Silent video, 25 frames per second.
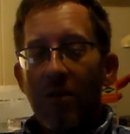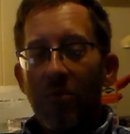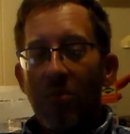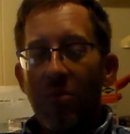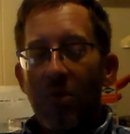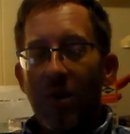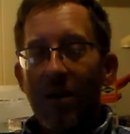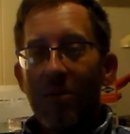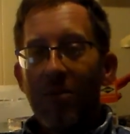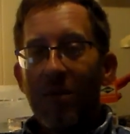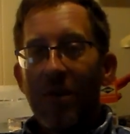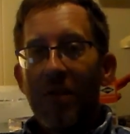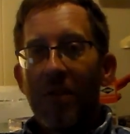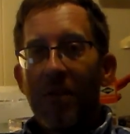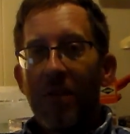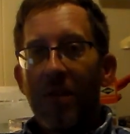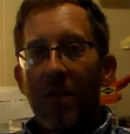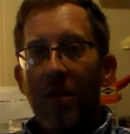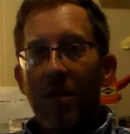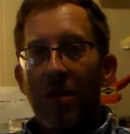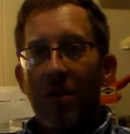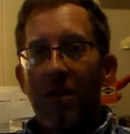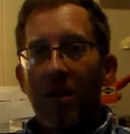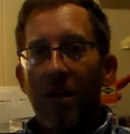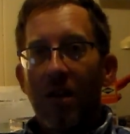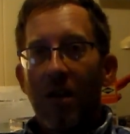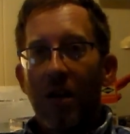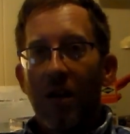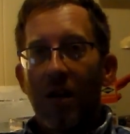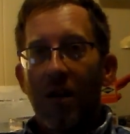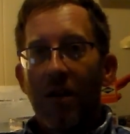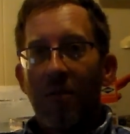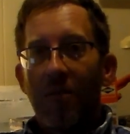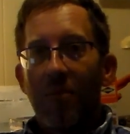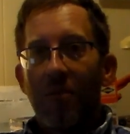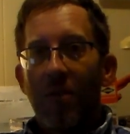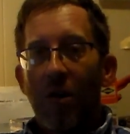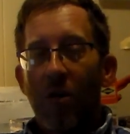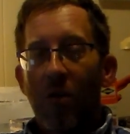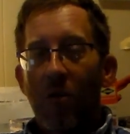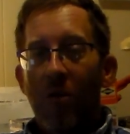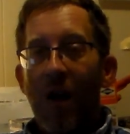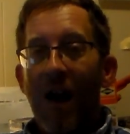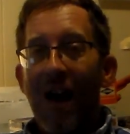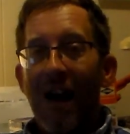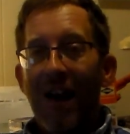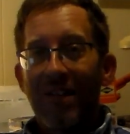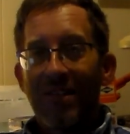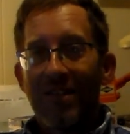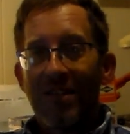Plymouth
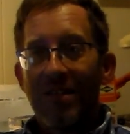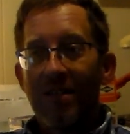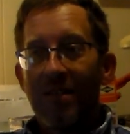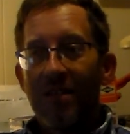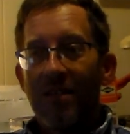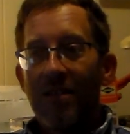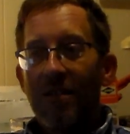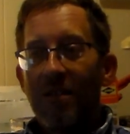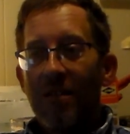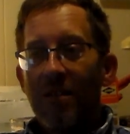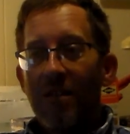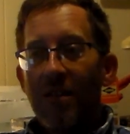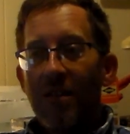Horizon.